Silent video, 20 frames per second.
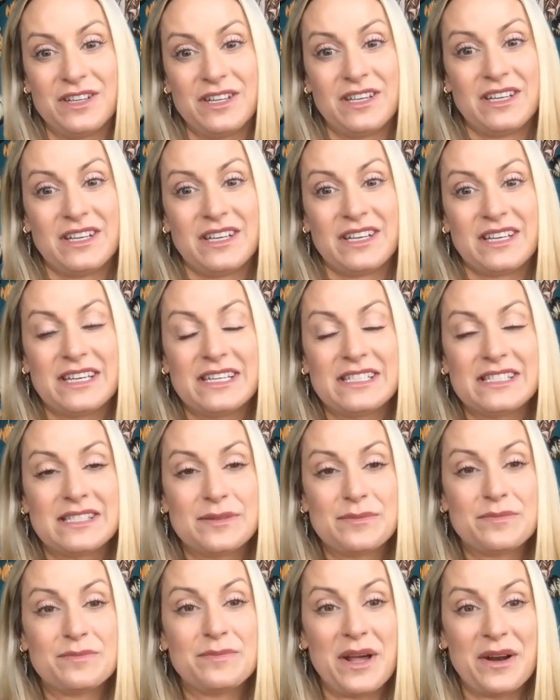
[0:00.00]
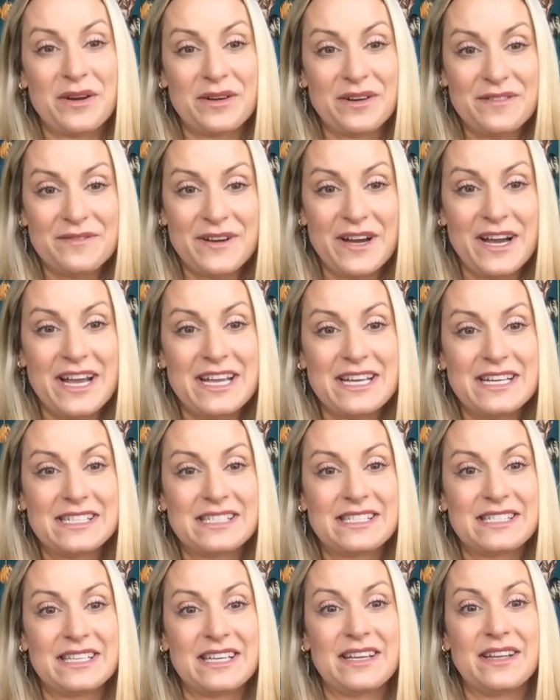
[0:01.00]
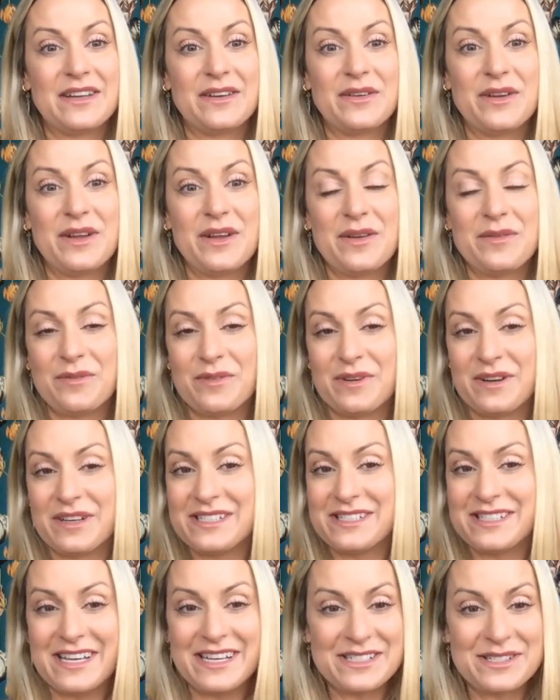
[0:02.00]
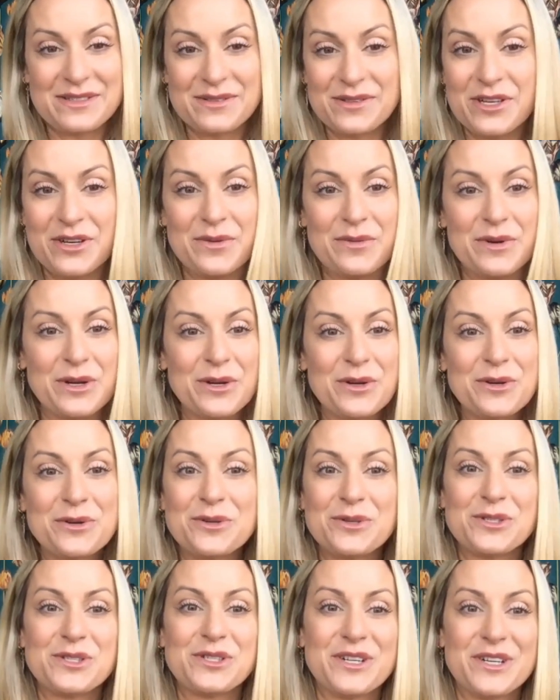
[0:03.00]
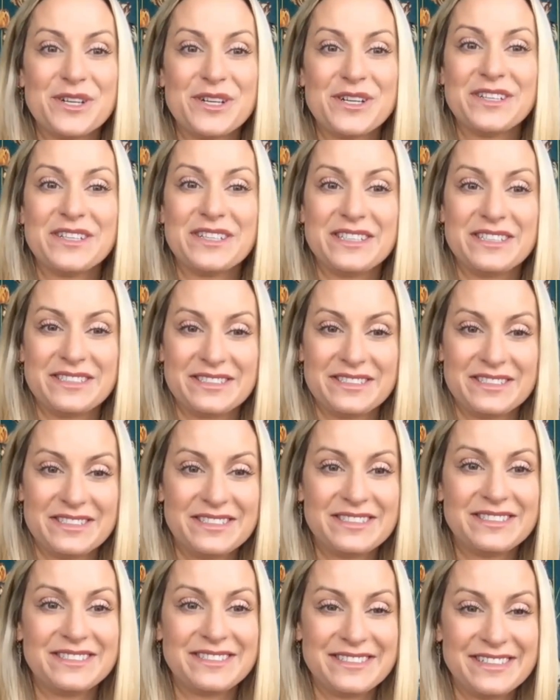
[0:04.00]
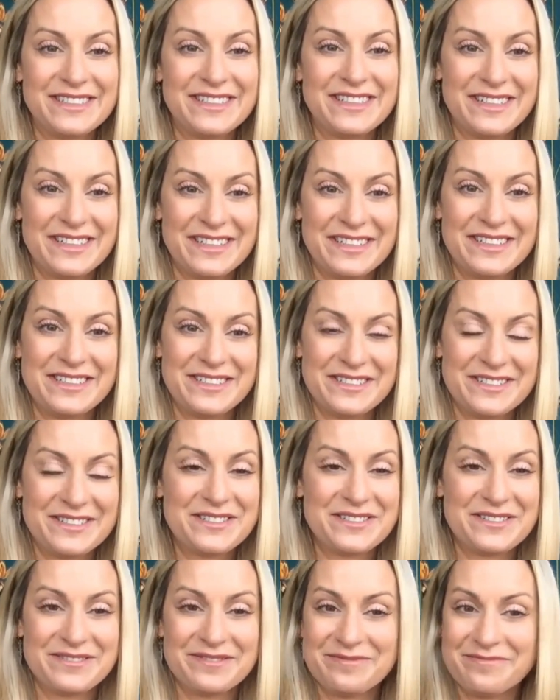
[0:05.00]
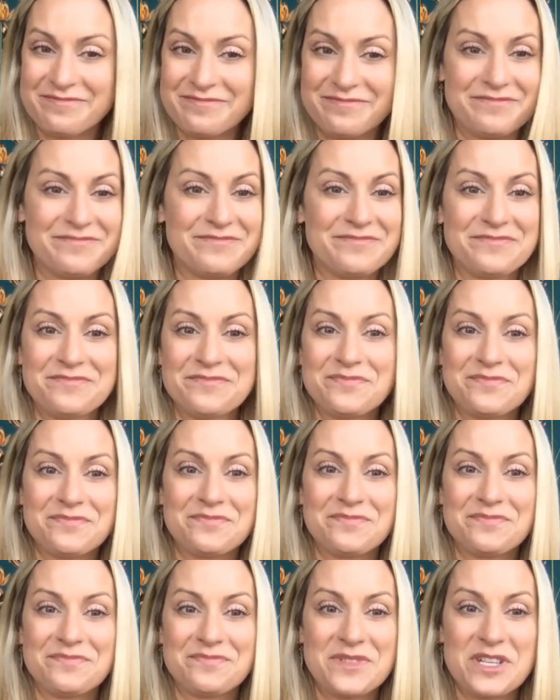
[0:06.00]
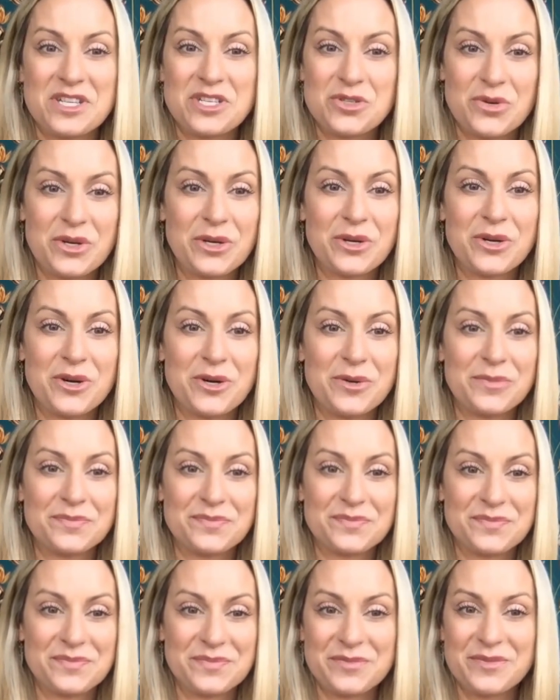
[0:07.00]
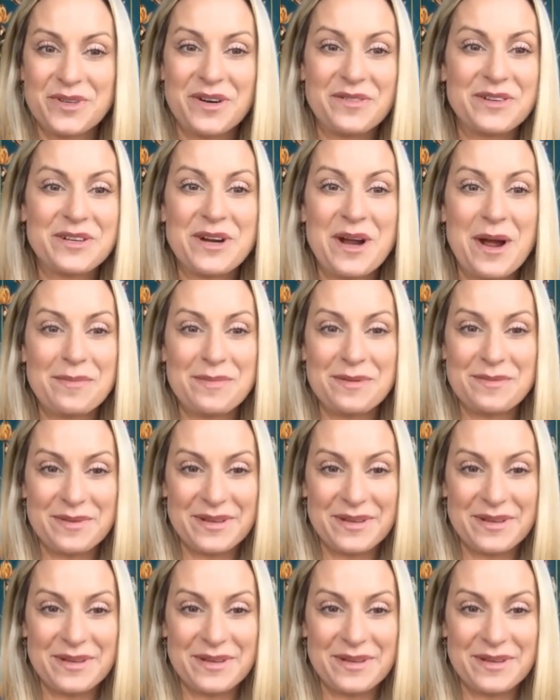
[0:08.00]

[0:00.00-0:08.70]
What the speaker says: get some better advice and reassess, what your goals are and enjoy your home, wherever your happy place